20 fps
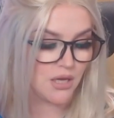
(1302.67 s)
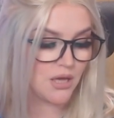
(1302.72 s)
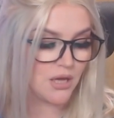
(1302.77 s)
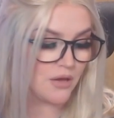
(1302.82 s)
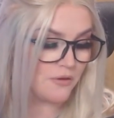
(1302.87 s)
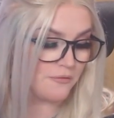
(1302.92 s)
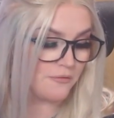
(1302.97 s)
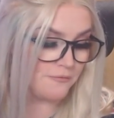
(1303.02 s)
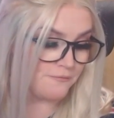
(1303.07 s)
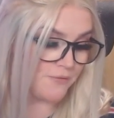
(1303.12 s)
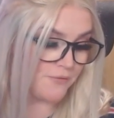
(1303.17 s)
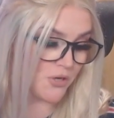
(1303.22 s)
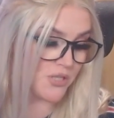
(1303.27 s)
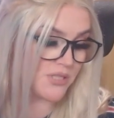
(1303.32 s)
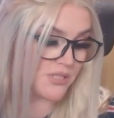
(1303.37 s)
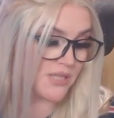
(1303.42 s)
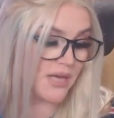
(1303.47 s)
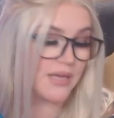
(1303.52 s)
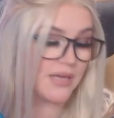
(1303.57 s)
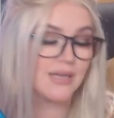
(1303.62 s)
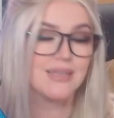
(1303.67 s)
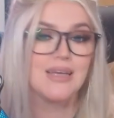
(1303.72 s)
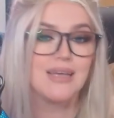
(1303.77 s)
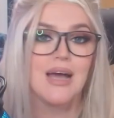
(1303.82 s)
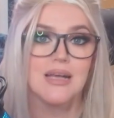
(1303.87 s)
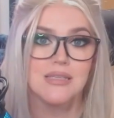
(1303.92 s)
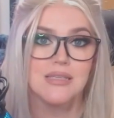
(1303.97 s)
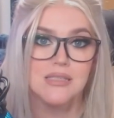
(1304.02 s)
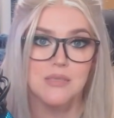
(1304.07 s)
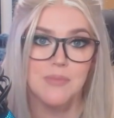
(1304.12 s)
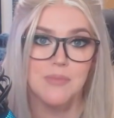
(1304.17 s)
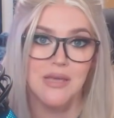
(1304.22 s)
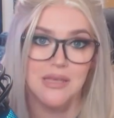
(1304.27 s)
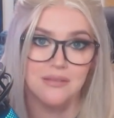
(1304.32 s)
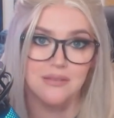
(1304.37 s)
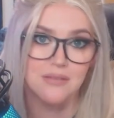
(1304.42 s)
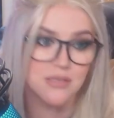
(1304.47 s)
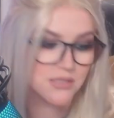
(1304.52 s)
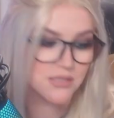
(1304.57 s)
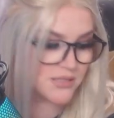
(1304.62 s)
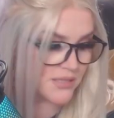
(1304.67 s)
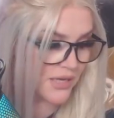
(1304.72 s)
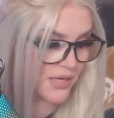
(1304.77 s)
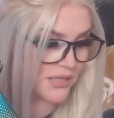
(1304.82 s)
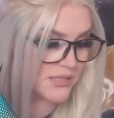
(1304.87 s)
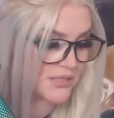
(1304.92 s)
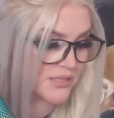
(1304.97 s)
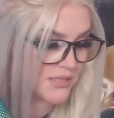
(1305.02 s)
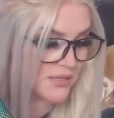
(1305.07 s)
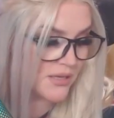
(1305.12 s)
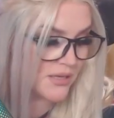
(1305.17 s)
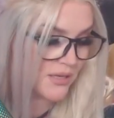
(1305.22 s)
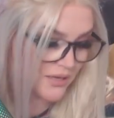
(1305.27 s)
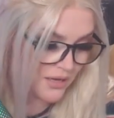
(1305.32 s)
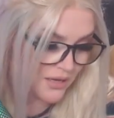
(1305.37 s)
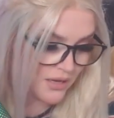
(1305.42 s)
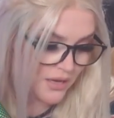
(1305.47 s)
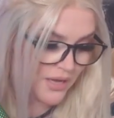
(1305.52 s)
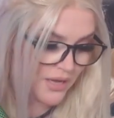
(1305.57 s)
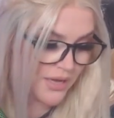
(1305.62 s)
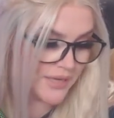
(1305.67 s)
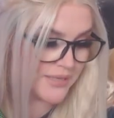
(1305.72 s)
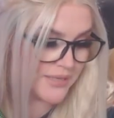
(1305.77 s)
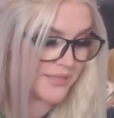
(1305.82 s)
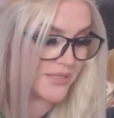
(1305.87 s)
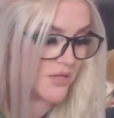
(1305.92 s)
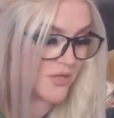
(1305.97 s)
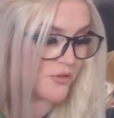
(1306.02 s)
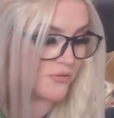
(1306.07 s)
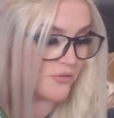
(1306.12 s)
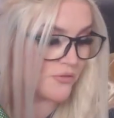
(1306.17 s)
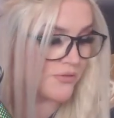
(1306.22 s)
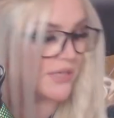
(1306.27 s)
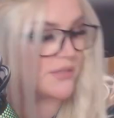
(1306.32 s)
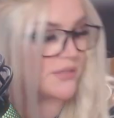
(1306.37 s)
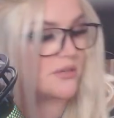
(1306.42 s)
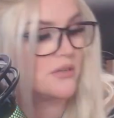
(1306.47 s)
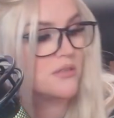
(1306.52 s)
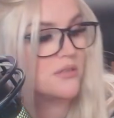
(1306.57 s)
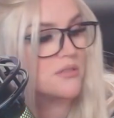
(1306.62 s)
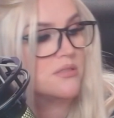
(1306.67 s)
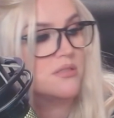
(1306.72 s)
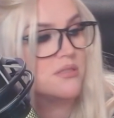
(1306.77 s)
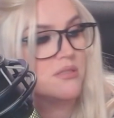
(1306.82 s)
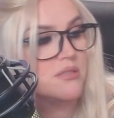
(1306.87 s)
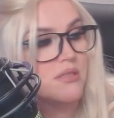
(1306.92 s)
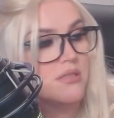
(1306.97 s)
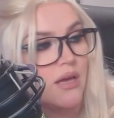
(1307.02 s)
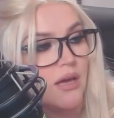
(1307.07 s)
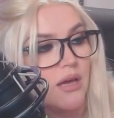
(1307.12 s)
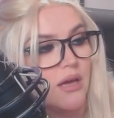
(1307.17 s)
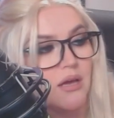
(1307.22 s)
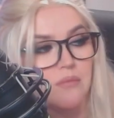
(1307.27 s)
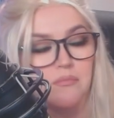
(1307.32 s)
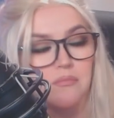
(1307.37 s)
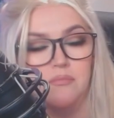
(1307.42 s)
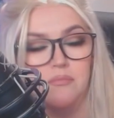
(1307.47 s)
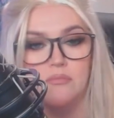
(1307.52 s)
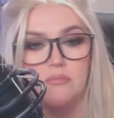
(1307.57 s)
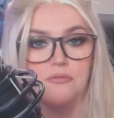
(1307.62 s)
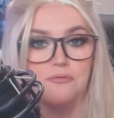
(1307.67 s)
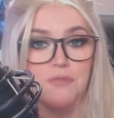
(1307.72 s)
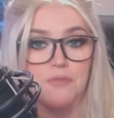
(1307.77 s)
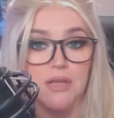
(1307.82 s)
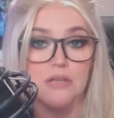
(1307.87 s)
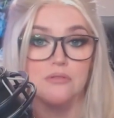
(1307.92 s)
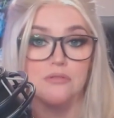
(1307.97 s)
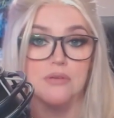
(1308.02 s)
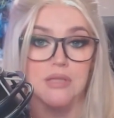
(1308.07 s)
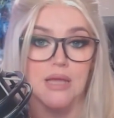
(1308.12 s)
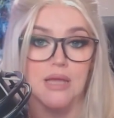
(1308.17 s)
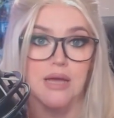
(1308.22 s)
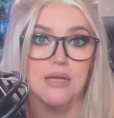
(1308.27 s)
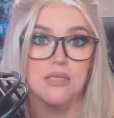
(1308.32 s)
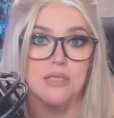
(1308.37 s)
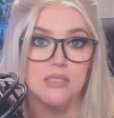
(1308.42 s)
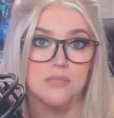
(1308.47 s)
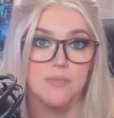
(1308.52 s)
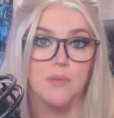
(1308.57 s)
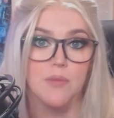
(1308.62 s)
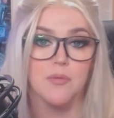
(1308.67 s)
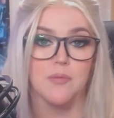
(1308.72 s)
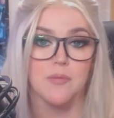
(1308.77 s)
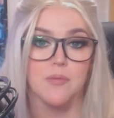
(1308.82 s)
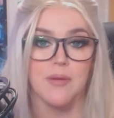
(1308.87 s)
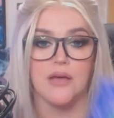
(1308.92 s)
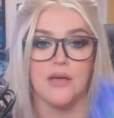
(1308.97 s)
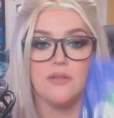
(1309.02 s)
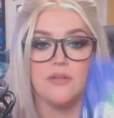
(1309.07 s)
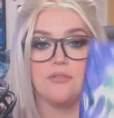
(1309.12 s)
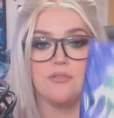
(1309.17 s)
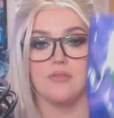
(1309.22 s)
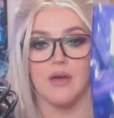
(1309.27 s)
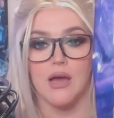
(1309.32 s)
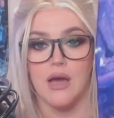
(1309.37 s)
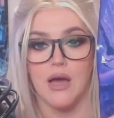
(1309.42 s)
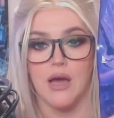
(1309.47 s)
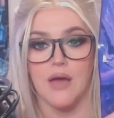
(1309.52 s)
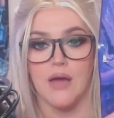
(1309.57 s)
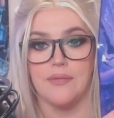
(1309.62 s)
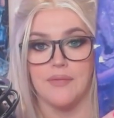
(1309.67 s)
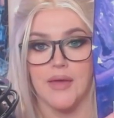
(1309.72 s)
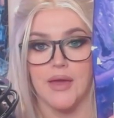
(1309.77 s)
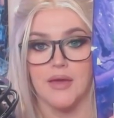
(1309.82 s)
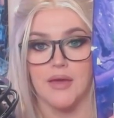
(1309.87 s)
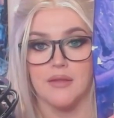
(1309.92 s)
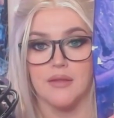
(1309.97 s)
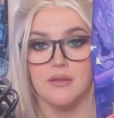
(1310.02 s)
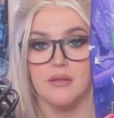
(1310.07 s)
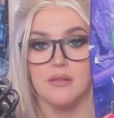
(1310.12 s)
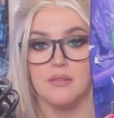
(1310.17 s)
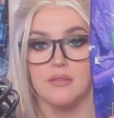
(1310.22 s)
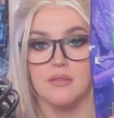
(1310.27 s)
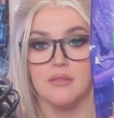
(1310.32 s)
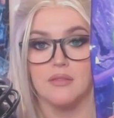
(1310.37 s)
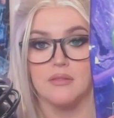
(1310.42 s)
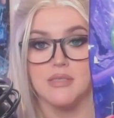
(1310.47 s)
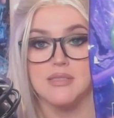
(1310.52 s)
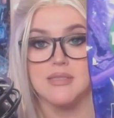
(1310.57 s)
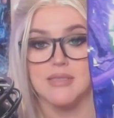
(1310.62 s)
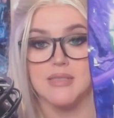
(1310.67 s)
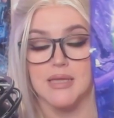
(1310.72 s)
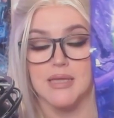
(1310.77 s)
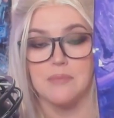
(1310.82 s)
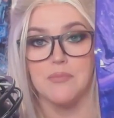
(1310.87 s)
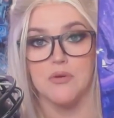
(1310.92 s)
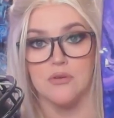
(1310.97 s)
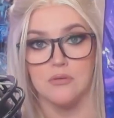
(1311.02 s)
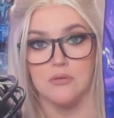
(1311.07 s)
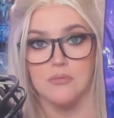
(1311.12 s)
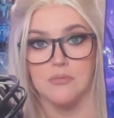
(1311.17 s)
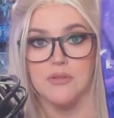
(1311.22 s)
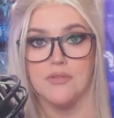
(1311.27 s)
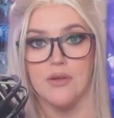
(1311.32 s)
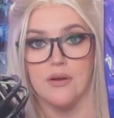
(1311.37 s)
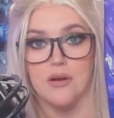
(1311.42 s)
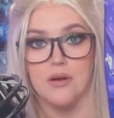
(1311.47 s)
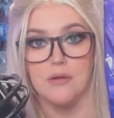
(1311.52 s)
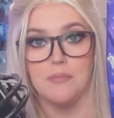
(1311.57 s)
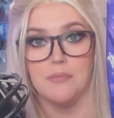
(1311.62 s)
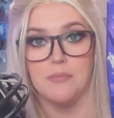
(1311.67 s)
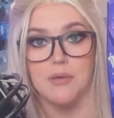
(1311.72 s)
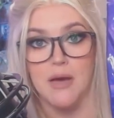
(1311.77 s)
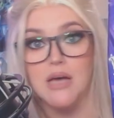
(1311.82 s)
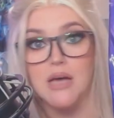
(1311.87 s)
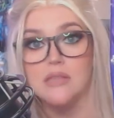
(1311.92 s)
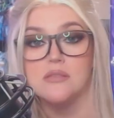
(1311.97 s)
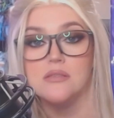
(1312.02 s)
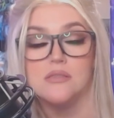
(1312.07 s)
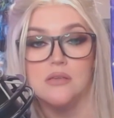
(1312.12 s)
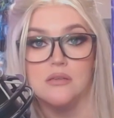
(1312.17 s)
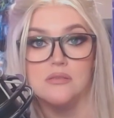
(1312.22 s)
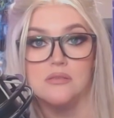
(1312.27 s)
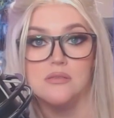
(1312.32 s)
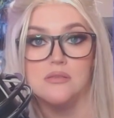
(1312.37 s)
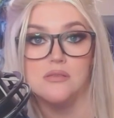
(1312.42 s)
First, and it has to be in this scent, is the Redox Feel Relaxed Bubble Bath, and then the Sleep Aromatherapy Bath Salts.